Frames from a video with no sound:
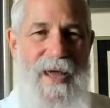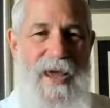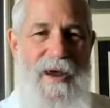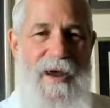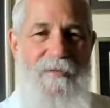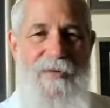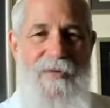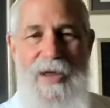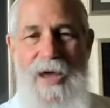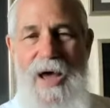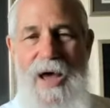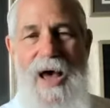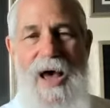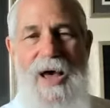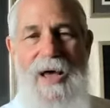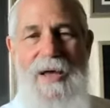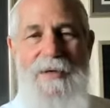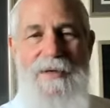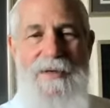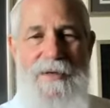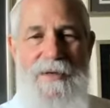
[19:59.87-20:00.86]
Every
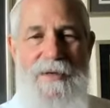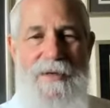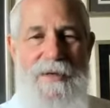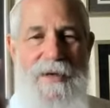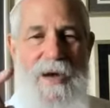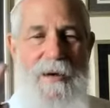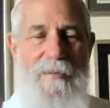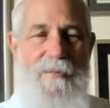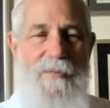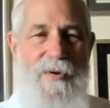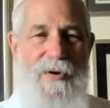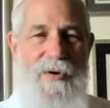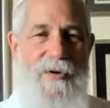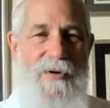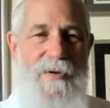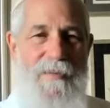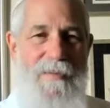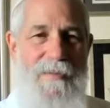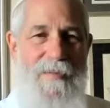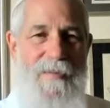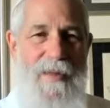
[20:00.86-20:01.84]
odd
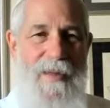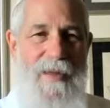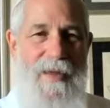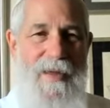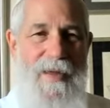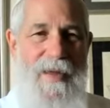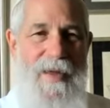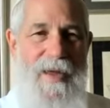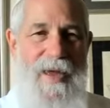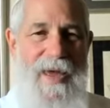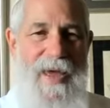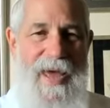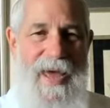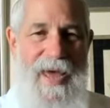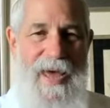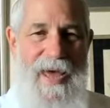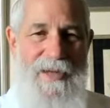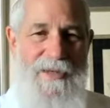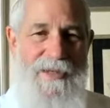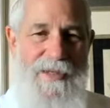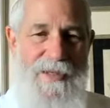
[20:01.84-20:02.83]
number
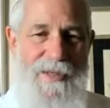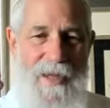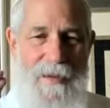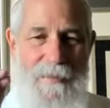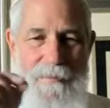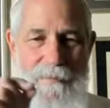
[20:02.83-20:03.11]
has a